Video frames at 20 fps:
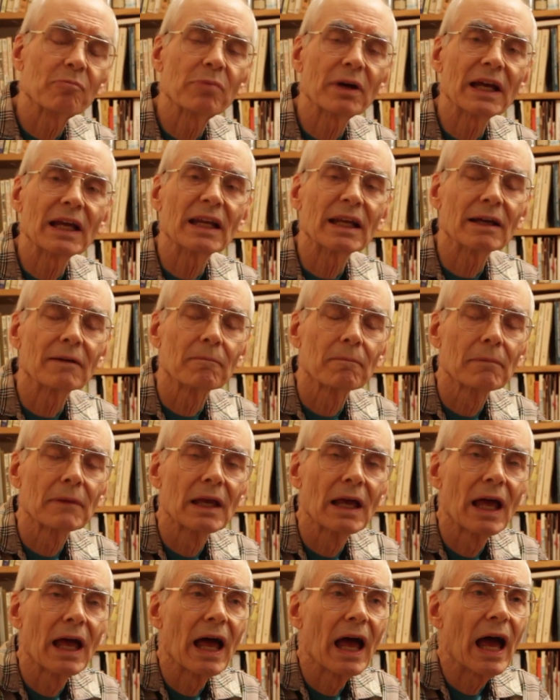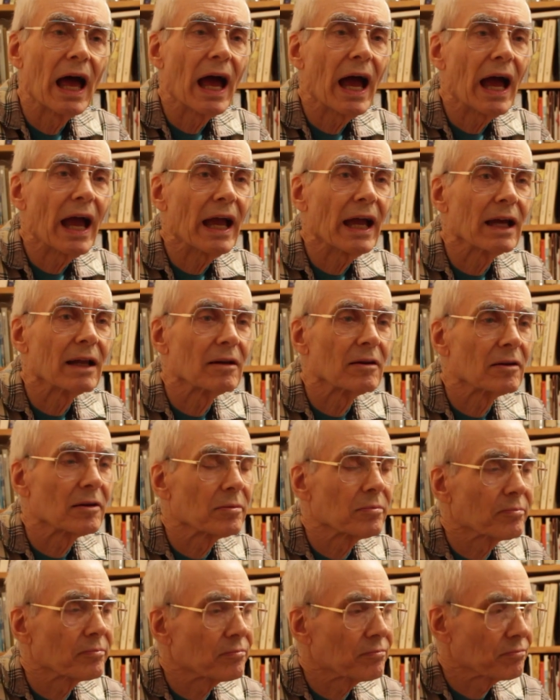painting. And
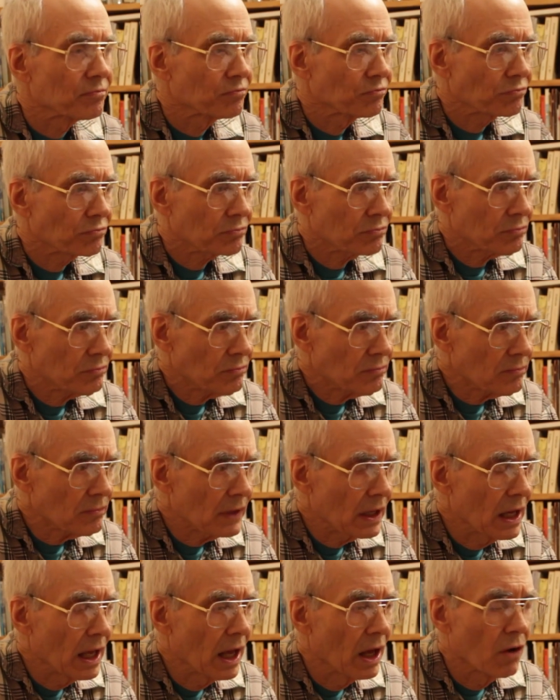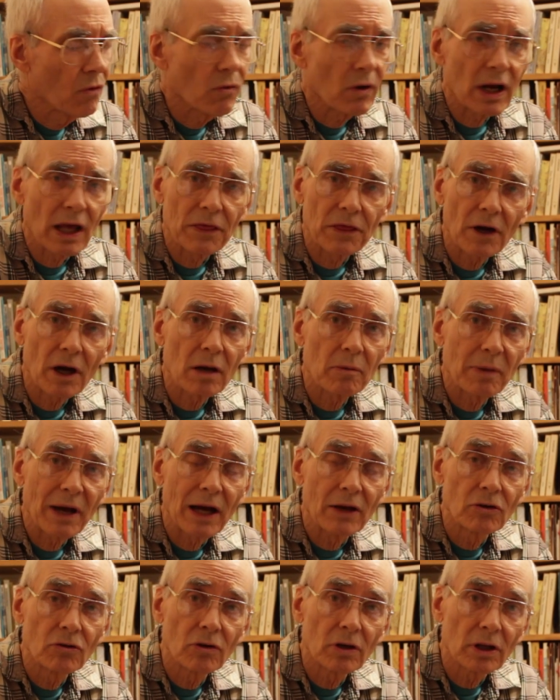when I thought
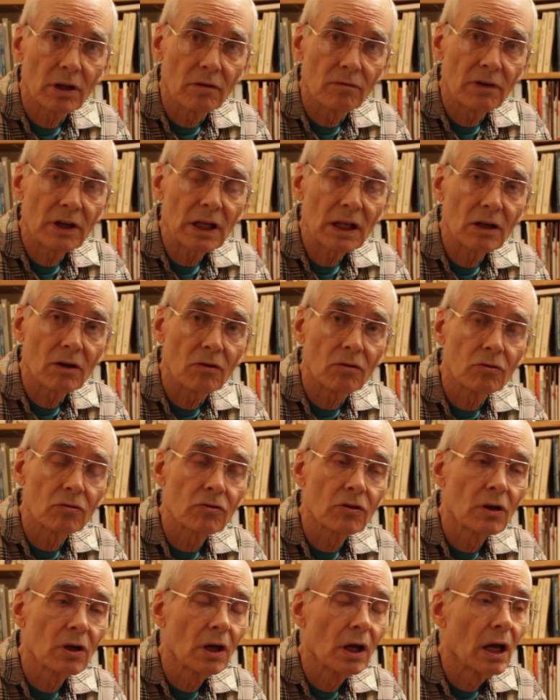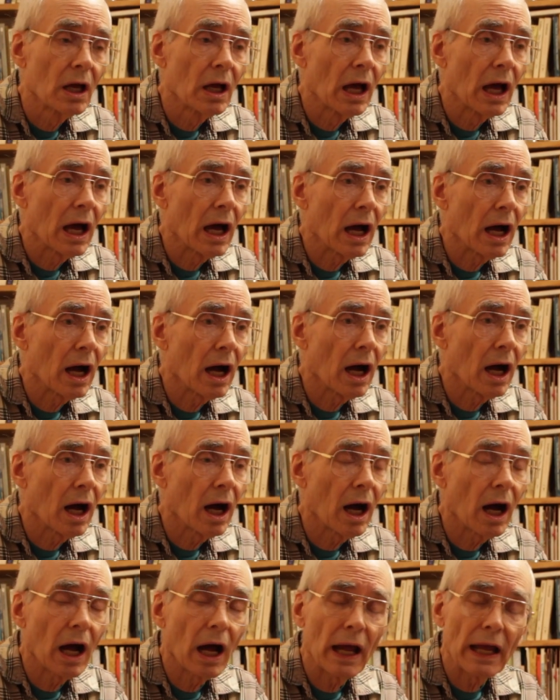about doing the videos,
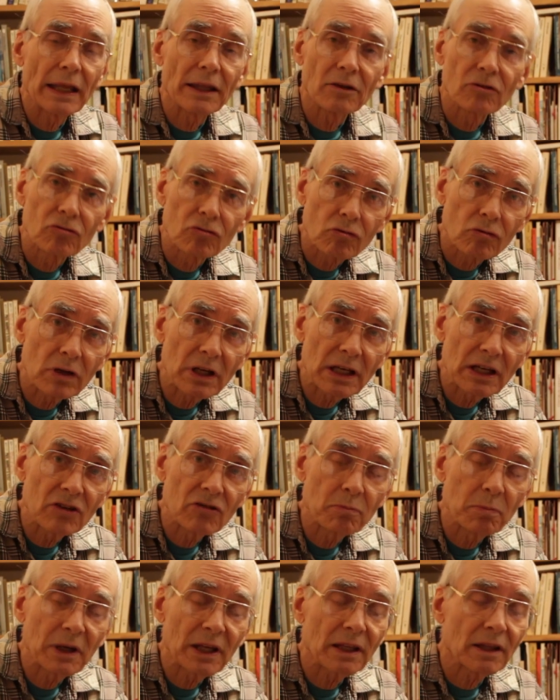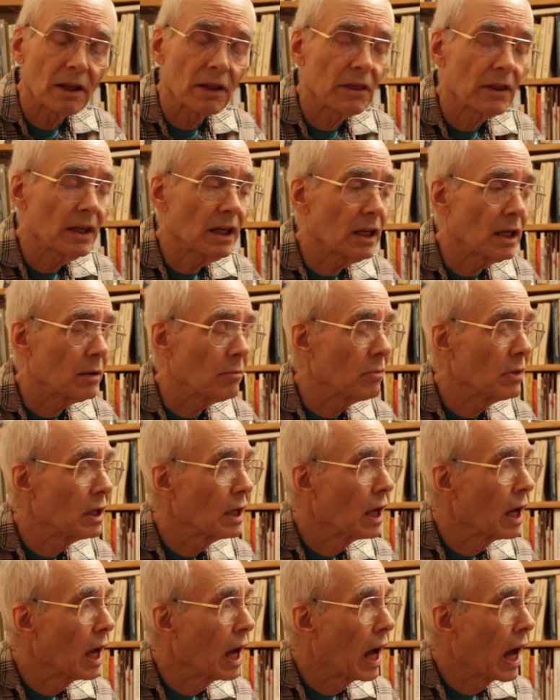and trees being the theme,
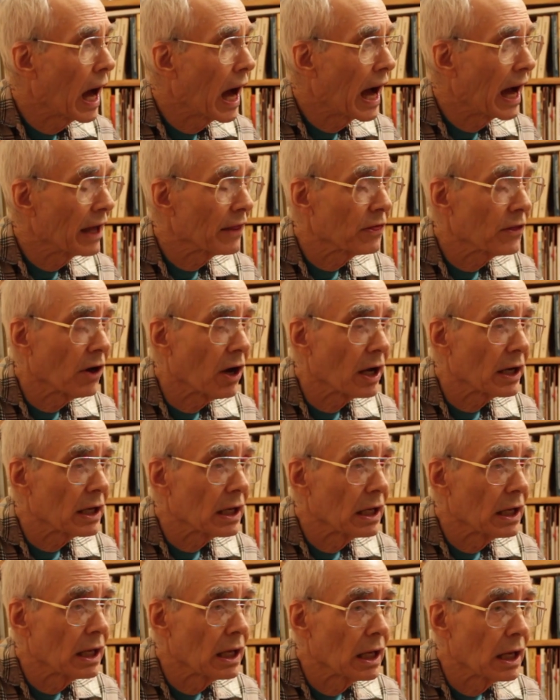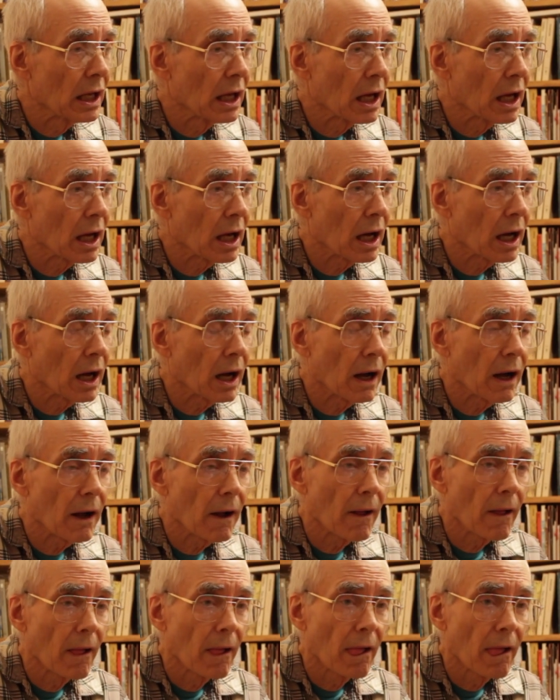I thought,
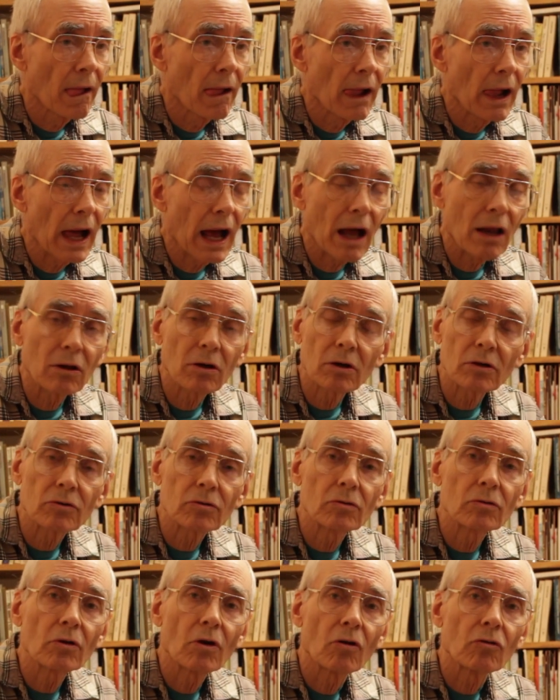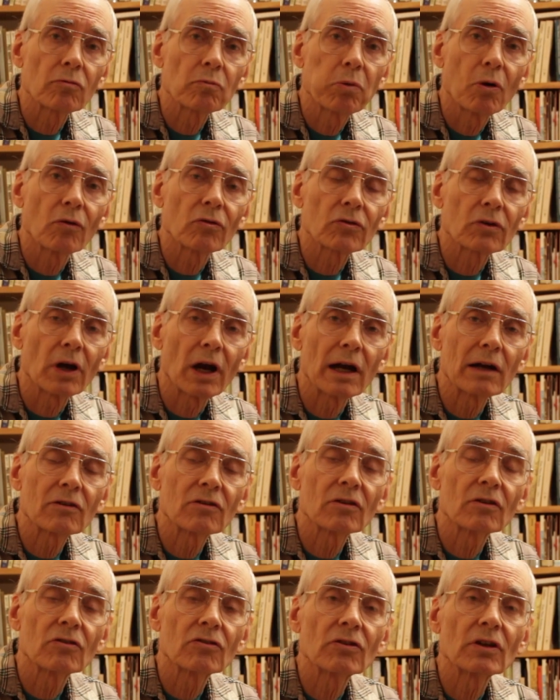I'll look through those
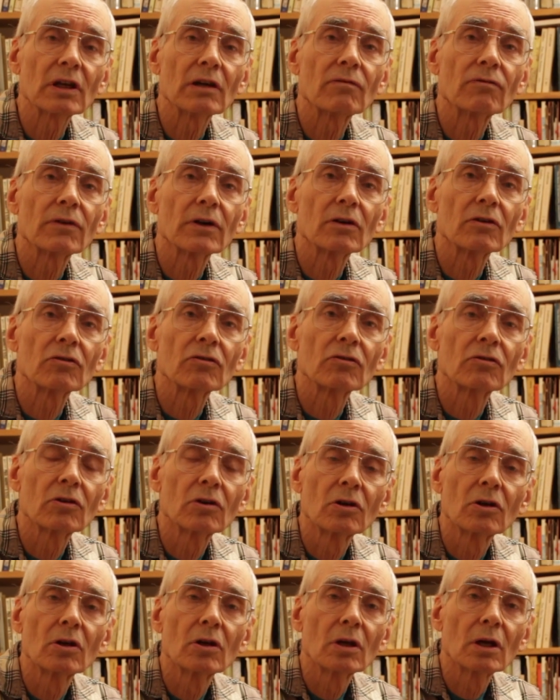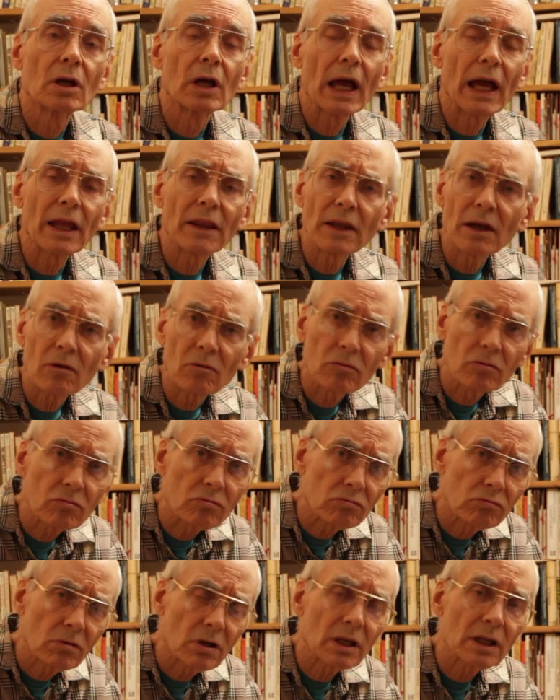postcards and see if there's, and there was
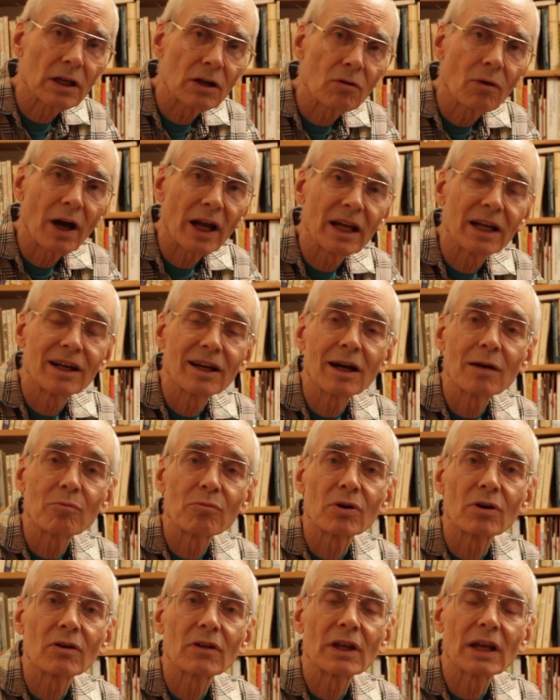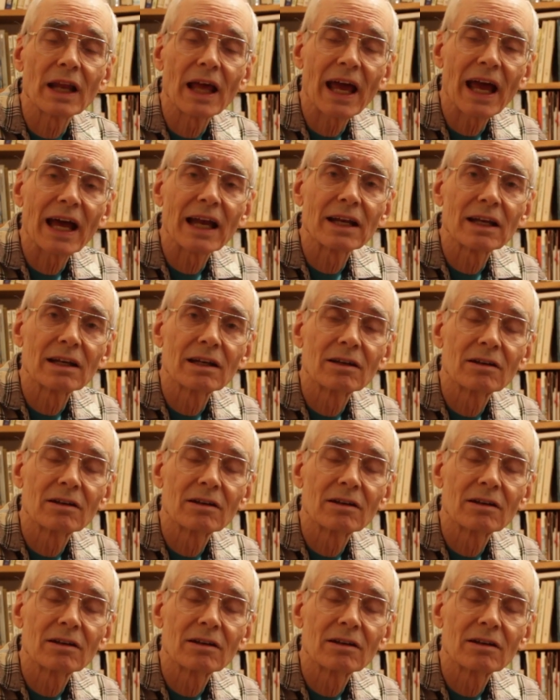really quite a number that had